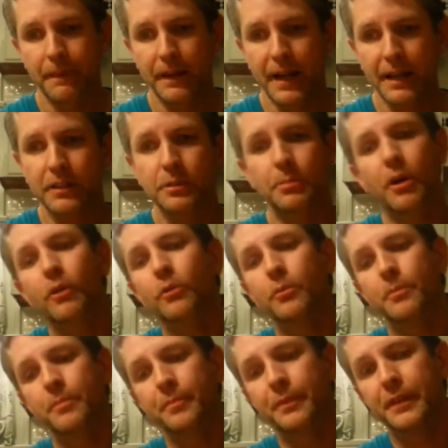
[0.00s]
I come
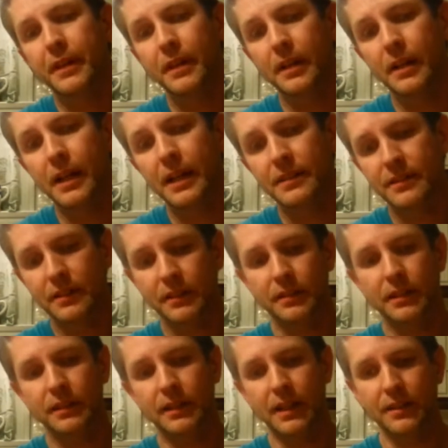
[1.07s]
home at 10
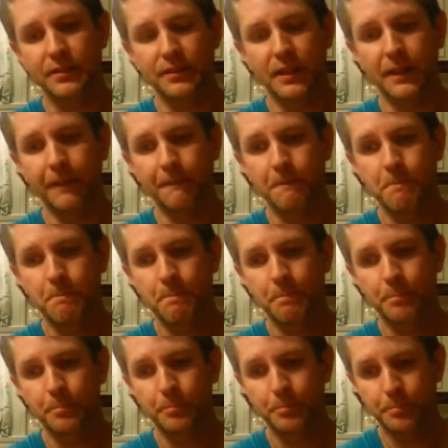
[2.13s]
o'clock last night.
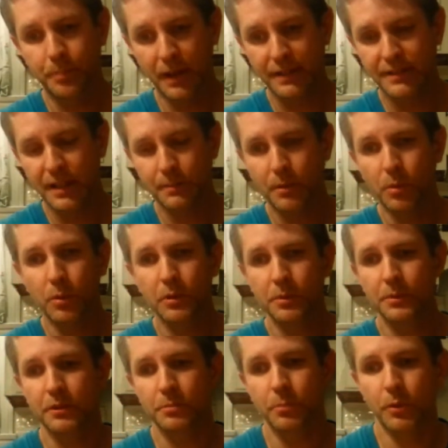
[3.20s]
By the time I woke up
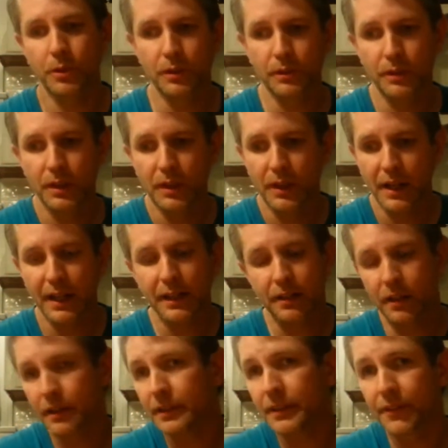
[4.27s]
this morning, I had
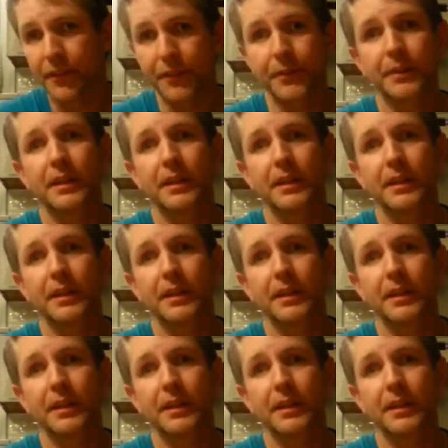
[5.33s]
$130.